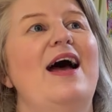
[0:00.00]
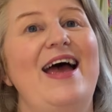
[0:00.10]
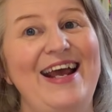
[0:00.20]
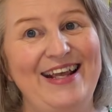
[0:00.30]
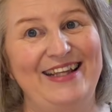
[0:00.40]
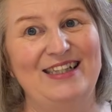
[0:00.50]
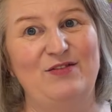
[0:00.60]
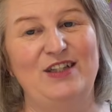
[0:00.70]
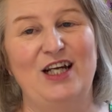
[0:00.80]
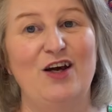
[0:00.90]
in this
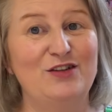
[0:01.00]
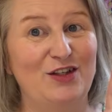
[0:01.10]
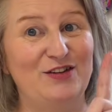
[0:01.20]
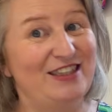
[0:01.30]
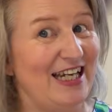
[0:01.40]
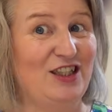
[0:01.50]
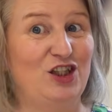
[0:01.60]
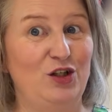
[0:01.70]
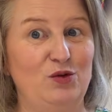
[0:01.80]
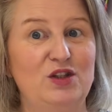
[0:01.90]
video, so stay
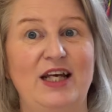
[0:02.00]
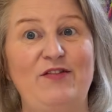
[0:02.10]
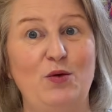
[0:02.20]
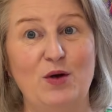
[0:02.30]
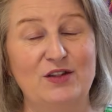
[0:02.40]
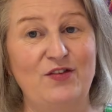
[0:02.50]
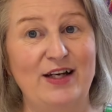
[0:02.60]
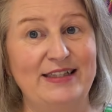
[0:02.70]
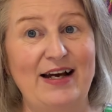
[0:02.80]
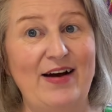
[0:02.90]
tuned if you want to
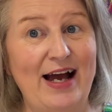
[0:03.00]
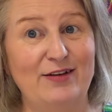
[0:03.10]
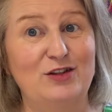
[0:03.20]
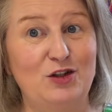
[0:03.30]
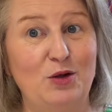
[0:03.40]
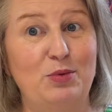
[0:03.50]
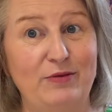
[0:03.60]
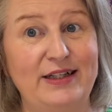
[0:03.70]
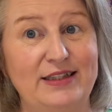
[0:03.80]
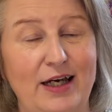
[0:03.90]
find out how to do a
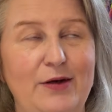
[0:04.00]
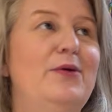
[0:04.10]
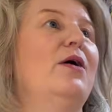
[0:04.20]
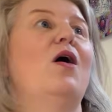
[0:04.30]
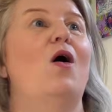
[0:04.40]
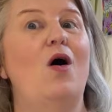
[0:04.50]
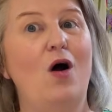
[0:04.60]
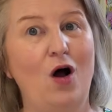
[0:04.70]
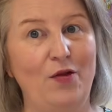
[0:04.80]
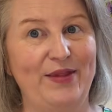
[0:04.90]
burrito
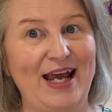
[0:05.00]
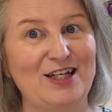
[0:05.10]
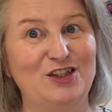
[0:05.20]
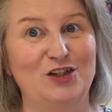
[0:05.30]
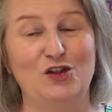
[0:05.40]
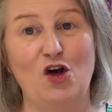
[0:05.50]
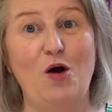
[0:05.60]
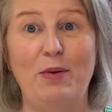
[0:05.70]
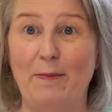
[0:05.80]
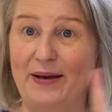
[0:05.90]
on the Ashton
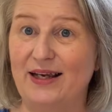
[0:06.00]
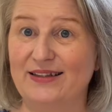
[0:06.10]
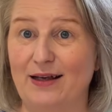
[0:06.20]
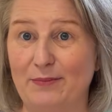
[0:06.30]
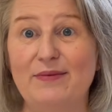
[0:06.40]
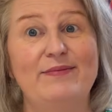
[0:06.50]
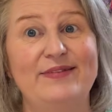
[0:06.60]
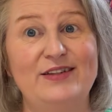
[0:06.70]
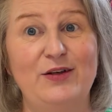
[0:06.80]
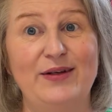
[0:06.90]
top, because I'm
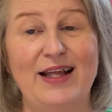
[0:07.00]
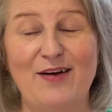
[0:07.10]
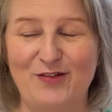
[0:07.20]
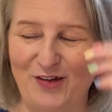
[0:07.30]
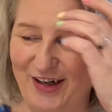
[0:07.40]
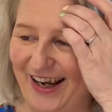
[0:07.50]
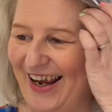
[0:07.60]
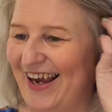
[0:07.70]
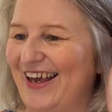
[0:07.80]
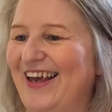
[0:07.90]
doing that for you
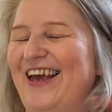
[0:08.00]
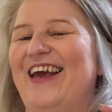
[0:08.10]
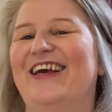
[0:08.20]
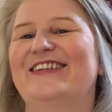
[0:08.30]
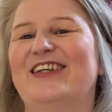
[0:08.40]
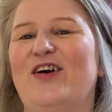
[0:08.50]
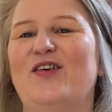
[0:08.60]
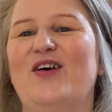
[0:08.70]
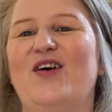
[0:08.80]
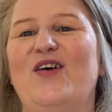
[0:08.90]
here.
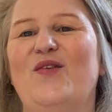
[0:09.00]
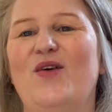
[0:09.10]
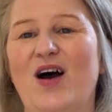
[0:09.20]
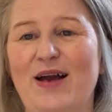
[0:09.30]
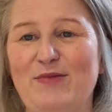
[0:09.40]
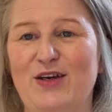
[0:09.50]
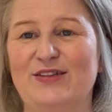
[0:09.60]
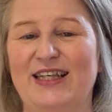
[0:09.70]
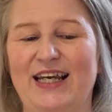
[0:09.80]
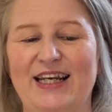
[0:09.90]
So what I'm
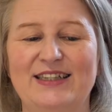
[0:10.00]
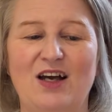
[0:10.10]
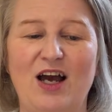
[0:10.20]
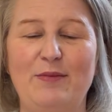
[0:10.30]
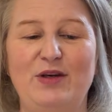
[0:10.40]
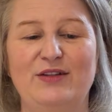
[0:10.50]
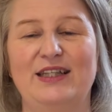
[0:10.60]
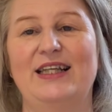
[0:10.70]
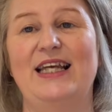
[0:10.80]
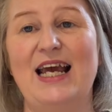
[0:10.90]
using is
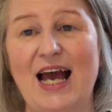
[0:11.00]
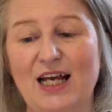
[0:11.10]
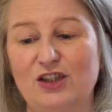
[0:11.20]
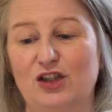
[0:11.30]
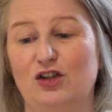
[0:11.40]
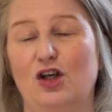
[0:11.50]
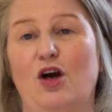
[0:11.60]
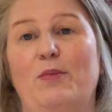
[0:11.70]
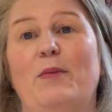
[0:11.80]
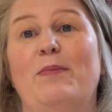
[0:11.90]
the Ashton
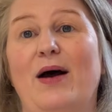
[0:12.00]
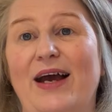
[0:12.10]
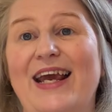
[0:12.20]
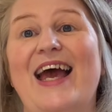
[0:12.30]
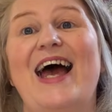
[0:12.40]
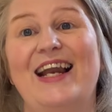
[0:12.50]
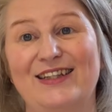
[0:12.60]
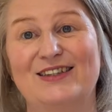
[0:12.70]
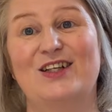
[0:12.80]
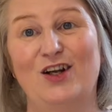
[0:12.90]
top by
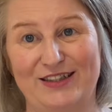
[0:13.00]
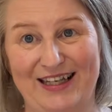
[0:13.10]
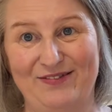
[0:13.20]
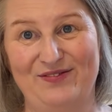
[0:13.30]
Helen's Closet.